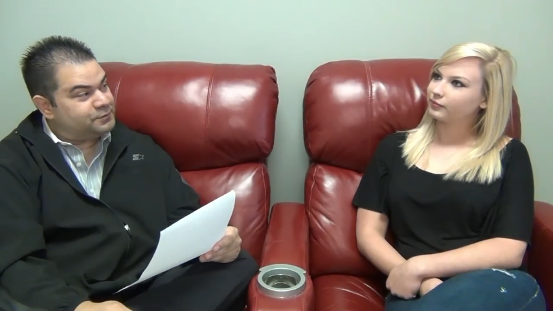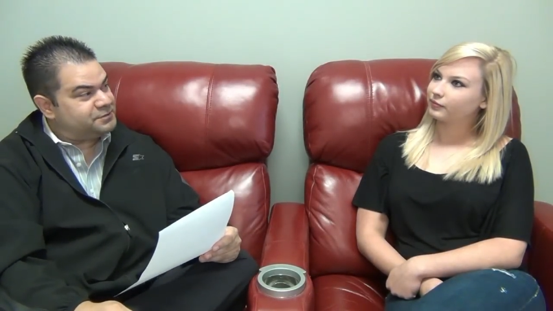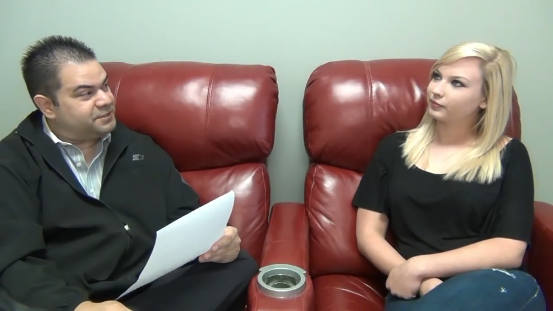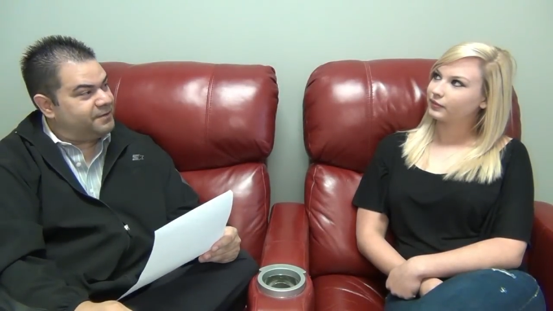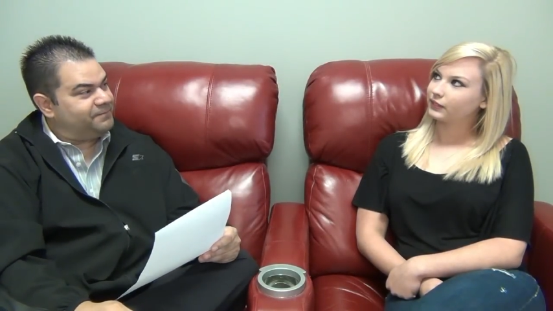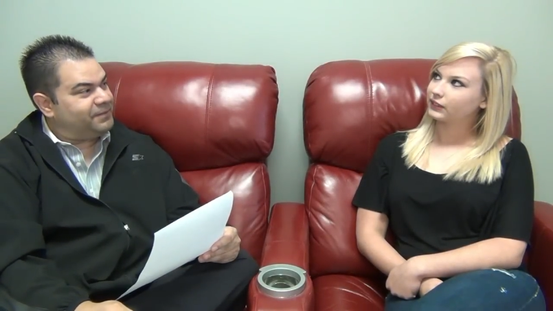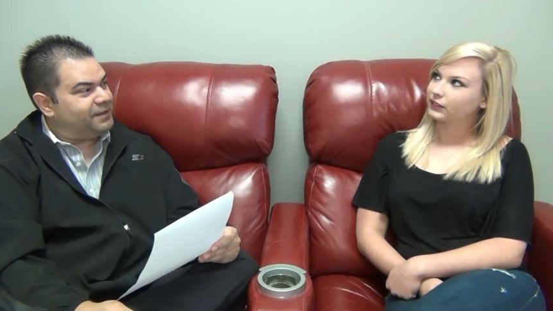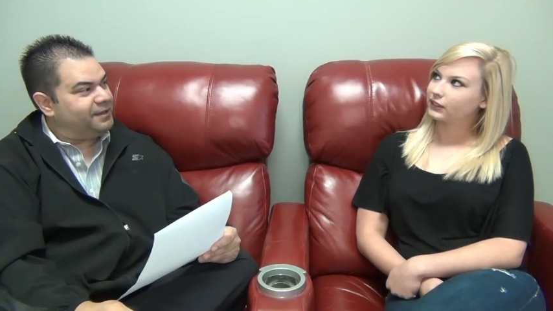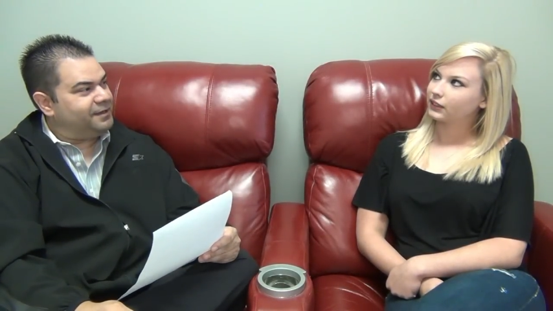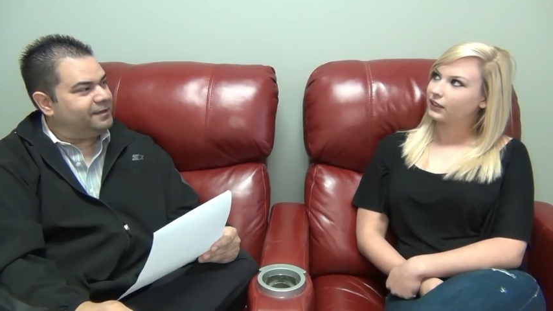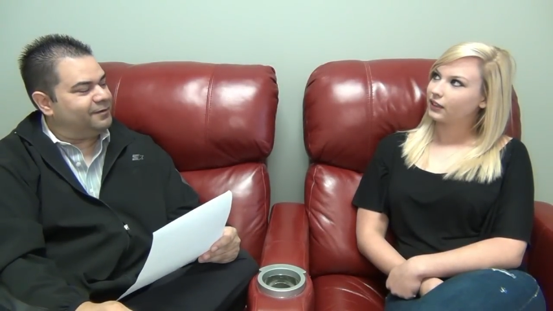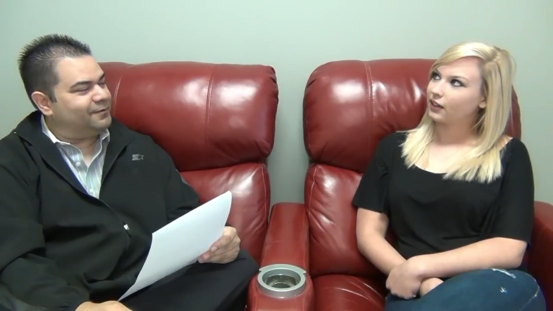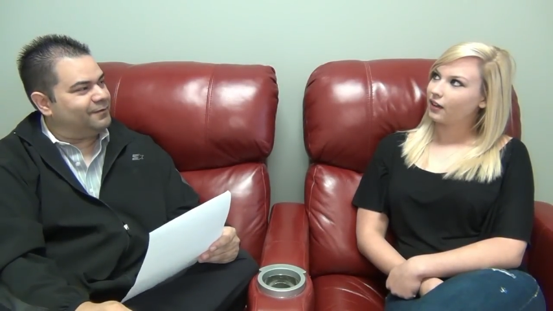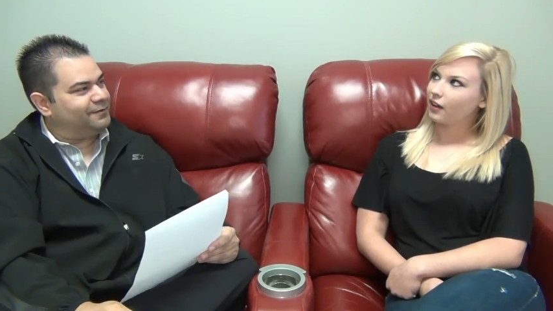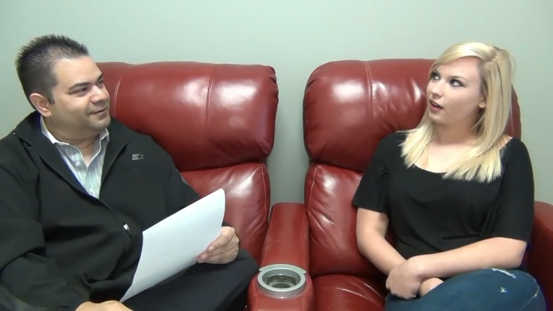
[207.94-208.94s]
Speaker 1: or
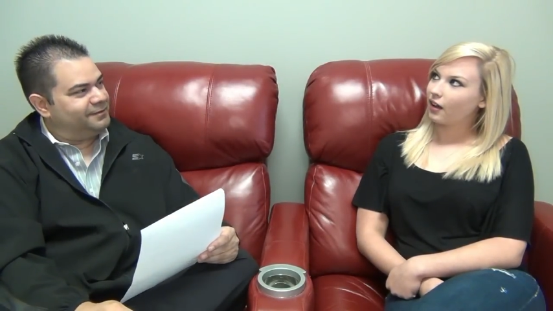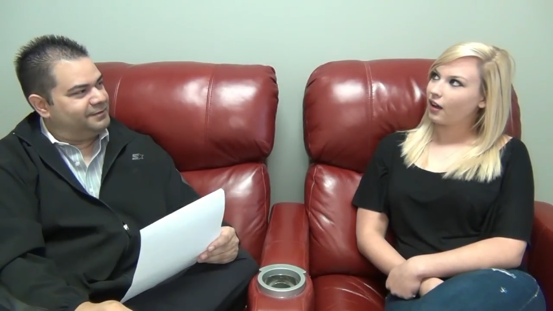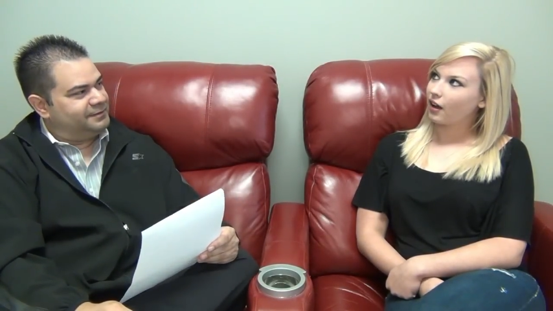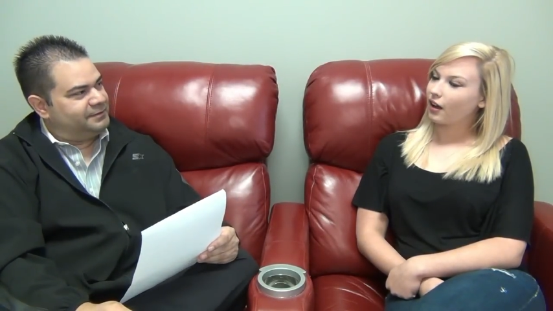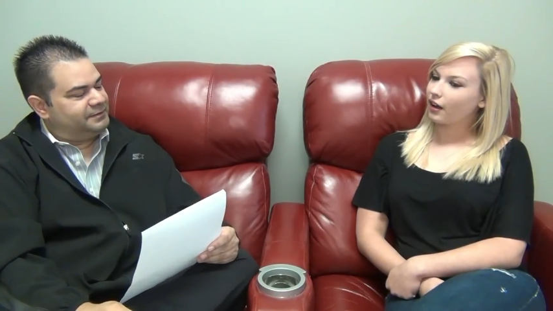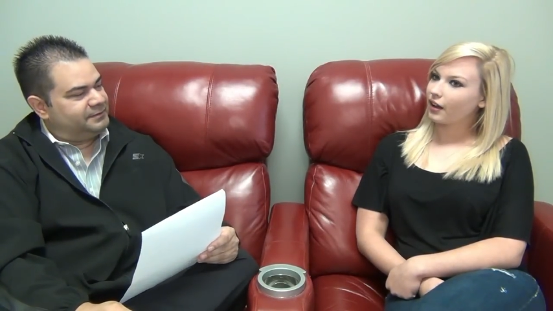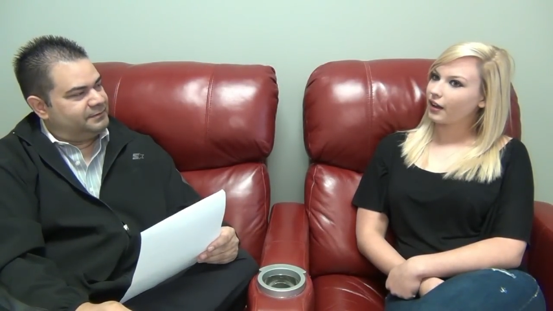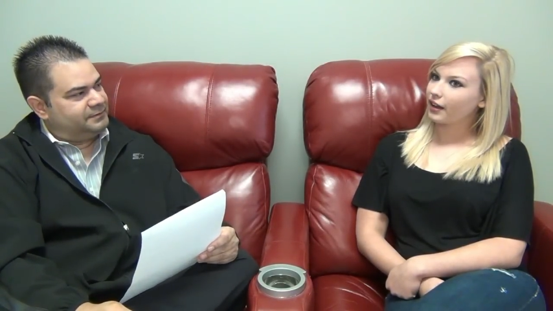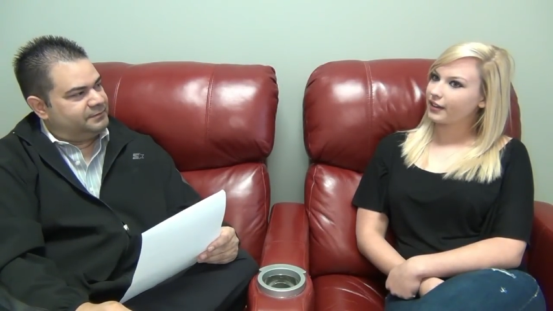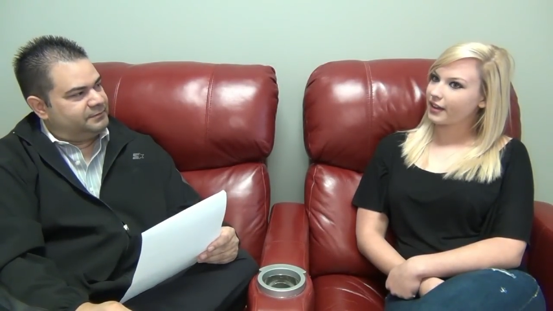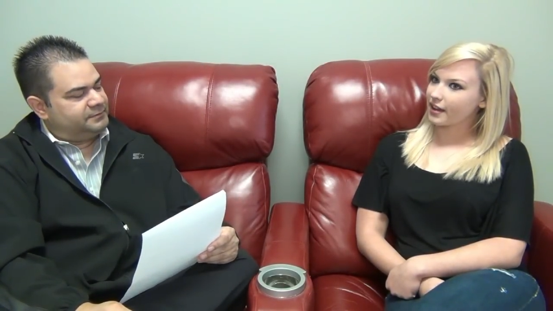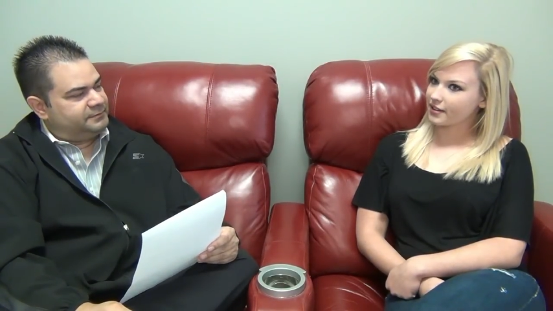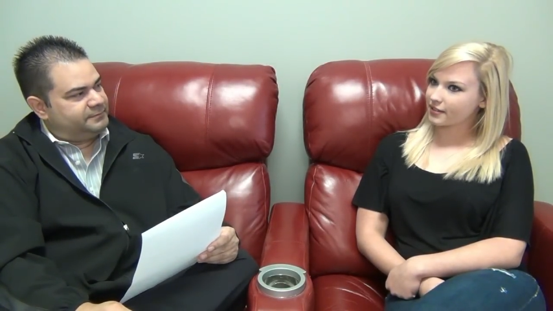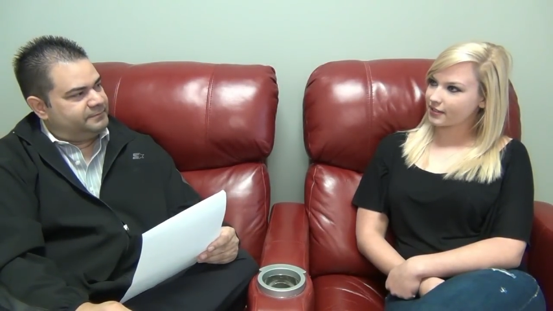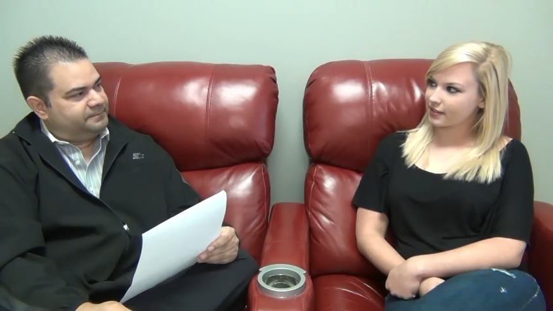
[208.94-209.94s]
something, or?
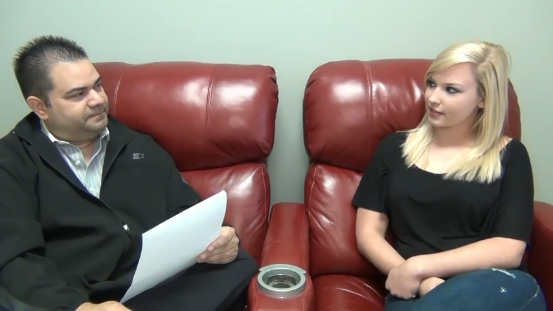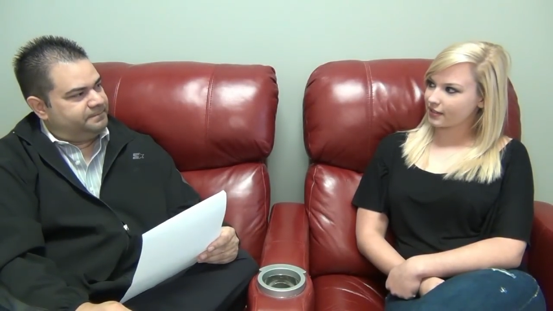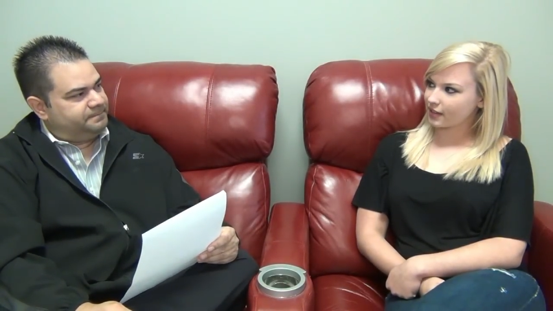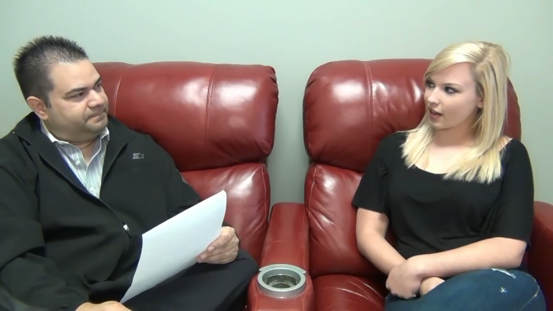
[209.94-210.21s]
Speaker 2: Yes,